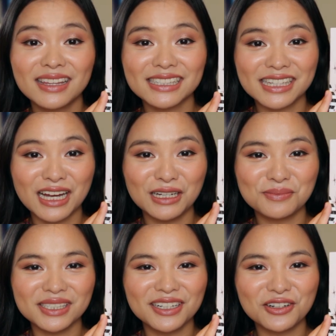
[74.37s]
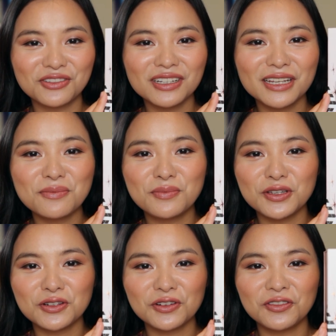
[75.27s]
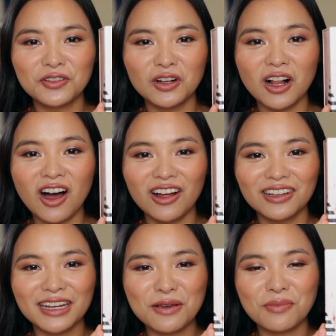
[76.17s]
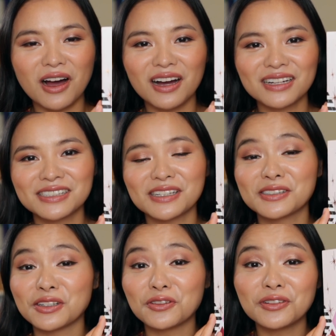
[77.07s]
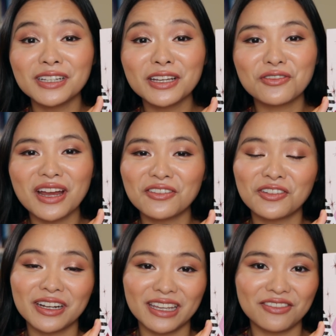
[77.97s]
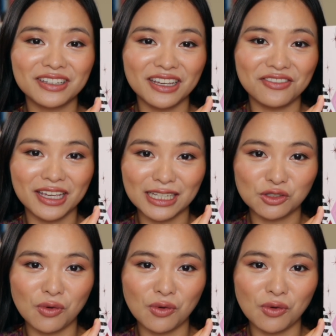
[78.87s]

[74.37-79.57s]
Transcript: This comes in a really beautiful holiday box, so really great for gift giving as